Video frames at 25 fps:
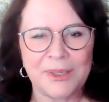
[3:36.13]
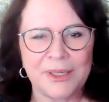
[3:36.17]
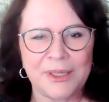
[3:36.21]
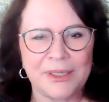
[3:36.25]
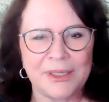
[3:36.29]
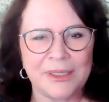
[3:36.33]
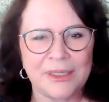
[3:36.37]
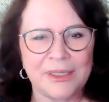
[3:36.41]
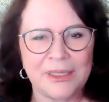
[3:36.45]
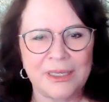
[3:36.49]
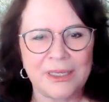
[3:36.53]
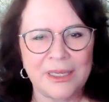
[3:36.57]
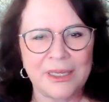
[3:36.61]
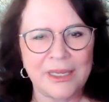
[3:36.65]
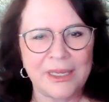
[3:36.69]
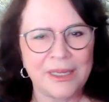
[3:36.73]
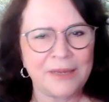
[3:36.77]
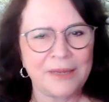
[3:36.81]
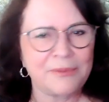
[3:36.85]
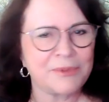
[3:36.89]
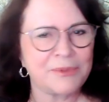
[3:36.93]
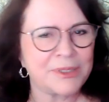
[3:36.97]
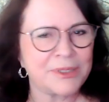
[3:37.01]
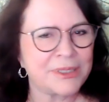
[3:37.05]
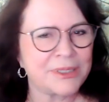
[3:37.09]
and
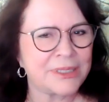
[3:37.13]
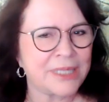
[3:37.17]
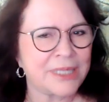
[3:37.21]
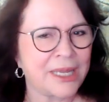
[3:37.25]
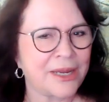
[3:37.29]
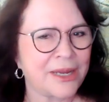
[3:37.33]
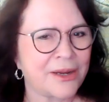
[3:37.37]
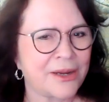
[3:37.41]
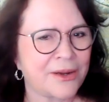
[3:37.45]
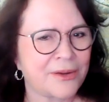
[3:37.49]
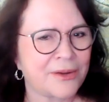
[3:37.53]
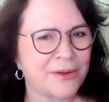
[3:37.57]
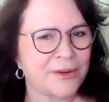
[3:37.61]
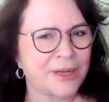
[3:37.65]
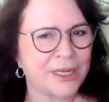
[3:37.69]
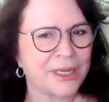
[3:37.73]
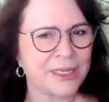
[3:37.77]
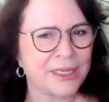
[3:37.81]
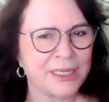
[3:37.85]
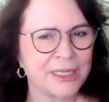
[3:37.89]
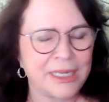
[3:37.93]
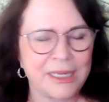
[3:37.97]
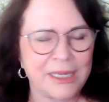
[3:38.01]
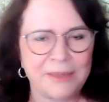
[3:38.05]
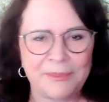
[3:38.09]
he was there
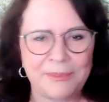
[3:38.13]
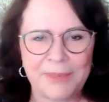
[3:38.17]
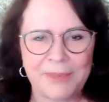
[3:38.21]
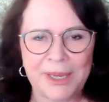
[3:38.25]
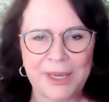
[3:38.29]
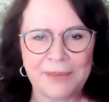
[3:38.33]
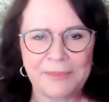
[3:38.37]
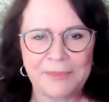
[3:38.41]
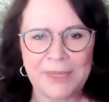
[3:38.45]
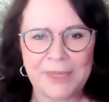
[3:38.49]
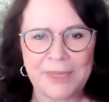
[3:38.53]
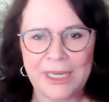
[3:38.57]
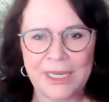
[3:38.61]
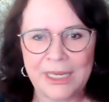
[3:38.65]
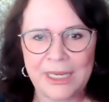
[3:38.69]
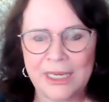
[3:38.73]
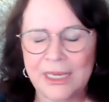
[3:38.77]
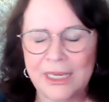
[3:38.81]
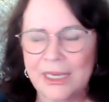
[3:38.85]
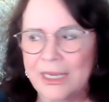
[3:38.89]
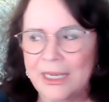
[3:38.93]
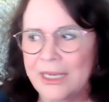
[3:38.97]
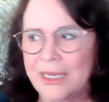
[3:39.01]
and he met me.